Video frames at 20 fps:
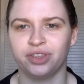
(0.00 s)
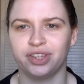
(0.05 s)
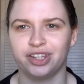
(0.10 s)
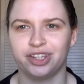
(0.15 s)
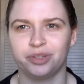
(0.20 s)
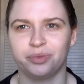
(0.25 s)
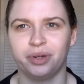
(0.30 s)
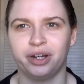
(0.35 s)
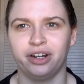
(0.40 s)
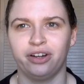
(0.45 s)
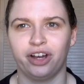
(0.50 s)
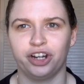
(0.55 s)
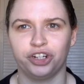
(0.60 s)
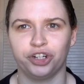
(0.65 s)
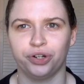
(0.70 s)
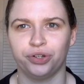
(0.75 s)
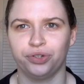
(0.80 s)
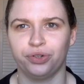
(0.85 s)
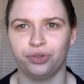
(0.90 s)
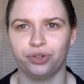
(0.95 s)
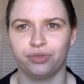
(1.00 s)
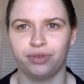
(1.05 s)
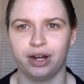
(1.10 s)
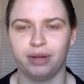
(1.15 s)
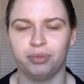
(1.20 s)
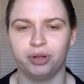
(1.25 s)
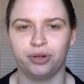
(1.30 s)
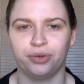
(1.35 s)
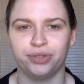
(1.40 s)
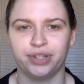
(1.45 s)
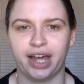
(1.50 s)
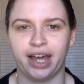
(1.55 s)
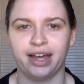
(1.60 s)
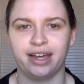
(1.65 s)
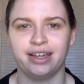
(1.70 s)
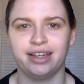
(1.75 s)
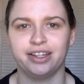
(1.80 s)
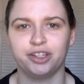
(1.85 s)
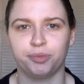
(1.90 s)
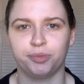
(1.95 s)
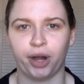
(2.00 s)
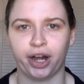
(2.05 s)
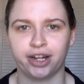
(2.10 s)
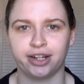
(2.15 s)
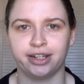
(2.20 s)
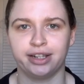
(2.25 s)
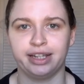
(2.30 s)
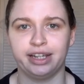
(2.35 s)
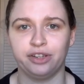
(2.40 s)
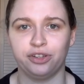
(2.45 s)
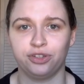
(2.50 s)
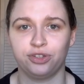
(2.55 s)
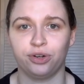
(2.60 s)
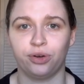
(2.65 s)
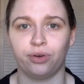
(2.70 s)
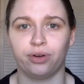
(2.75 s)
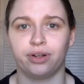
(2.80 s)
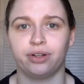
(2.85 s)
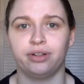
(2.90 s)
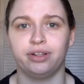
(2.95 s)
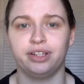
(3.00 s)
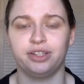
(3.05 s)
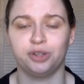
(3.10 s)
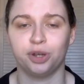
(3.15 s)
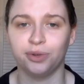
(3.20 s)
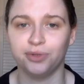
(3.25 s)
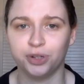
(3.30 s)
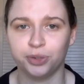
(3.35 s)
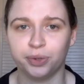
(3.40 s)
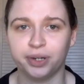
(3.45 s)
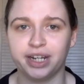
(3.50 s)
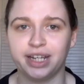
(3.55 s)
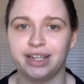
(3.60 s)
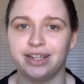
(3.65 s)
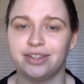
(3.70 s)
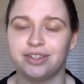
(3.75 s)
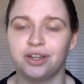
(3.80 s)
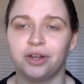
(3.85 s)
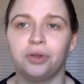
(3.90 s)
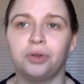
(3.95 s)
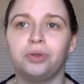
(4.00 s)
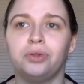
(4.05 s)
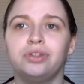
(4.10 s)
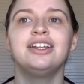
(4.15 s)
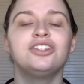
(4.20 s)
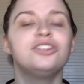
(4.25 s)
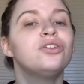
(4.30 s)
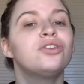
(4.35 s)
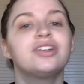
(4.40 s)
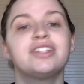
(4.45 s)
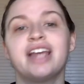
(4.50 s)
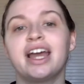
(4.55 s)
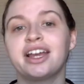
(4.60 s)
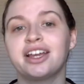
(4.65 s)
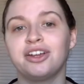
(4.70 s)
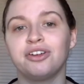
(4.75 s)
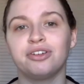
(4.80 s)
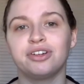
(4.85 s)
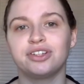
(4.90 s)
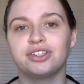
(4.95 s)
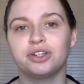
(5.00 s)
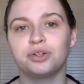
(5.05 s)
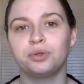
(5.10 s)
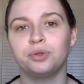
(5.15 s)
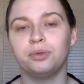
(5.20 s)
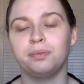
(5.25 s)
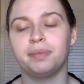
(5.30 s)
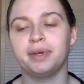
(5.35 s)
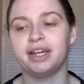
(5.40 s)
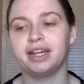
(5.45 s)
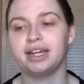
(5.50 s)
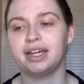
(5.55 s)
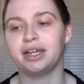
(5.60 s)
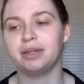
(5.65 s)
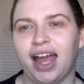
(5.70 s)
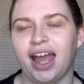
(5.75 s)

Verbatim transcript: This one I chose not to rate because A, it's practically historical, it's over 20 years old. It's not as accurate as it could be.